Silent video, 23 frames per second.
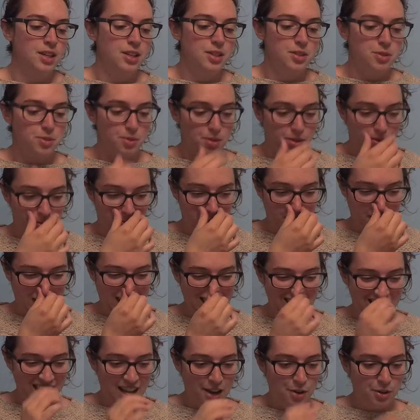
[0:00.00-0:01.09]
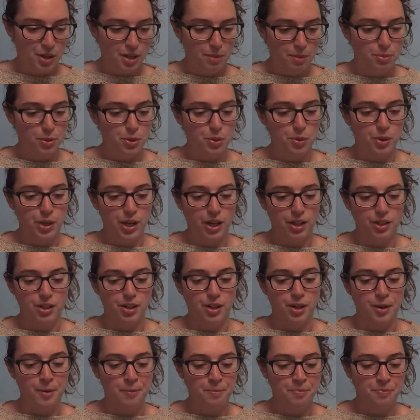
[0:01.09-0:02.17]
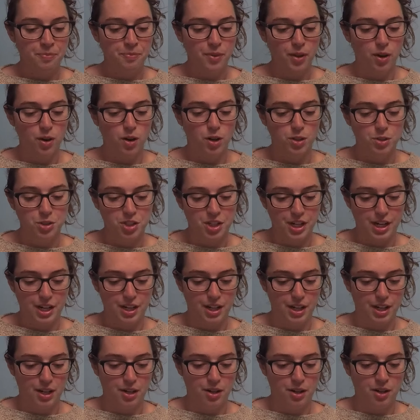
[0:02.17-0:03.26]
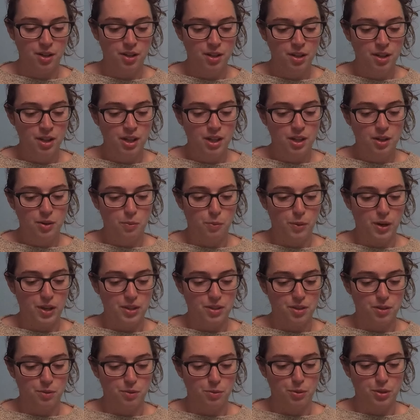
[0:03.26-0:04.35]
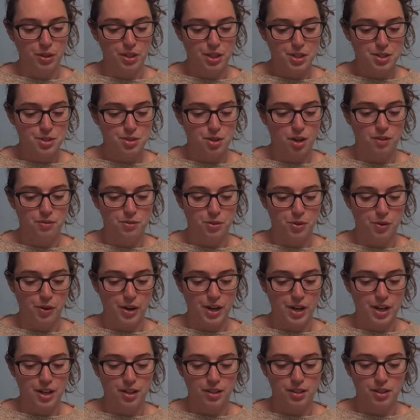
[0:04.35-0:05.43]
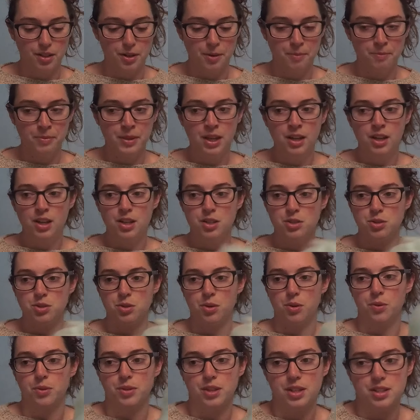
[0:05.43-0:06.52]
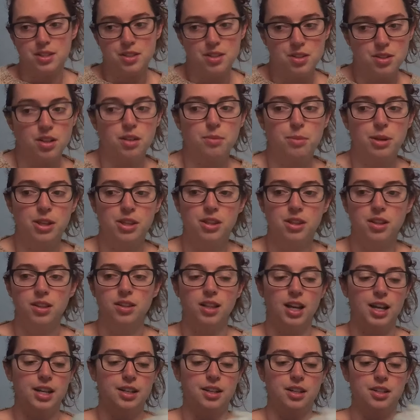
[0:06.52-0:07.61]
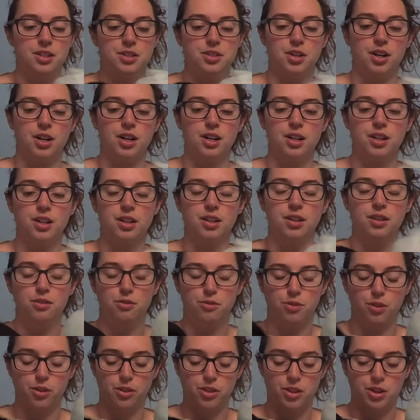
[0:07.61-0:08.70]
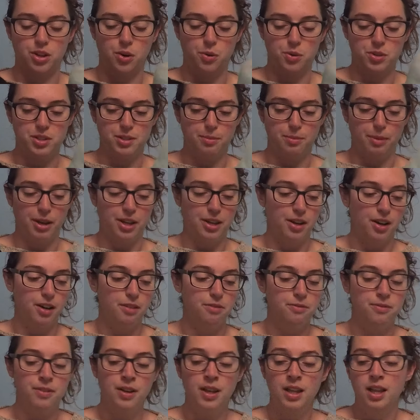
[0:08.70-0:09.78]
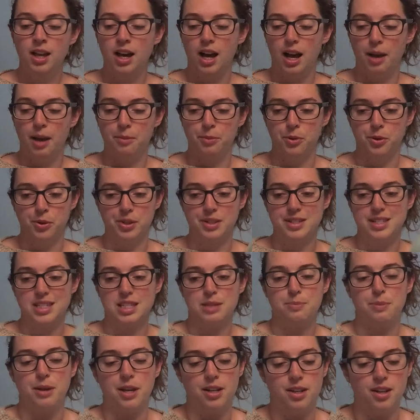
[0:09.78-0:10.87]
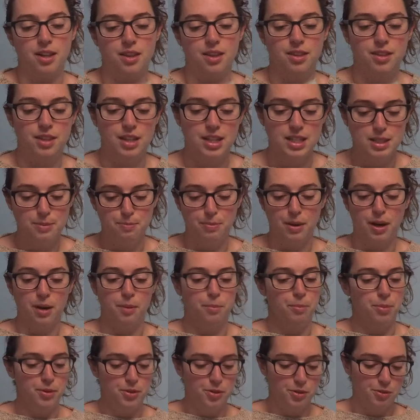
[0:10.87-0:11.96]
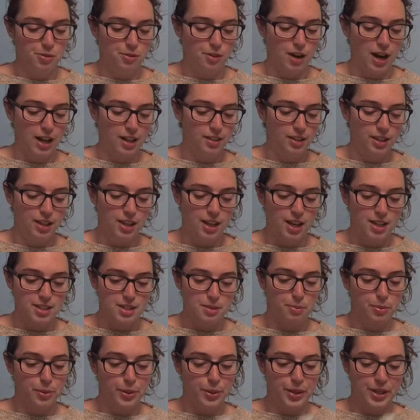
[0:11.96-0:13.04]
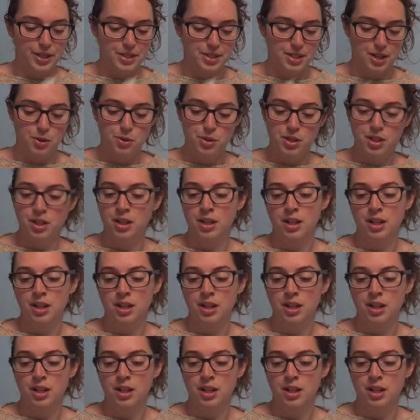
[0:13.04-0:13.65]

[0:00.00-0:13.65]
sort of a cloudy blue color alternating with a really soft gray color. So this is going to be the light and dark for the yokes of my cuff. I'm going to spin this bump directly as it plays out.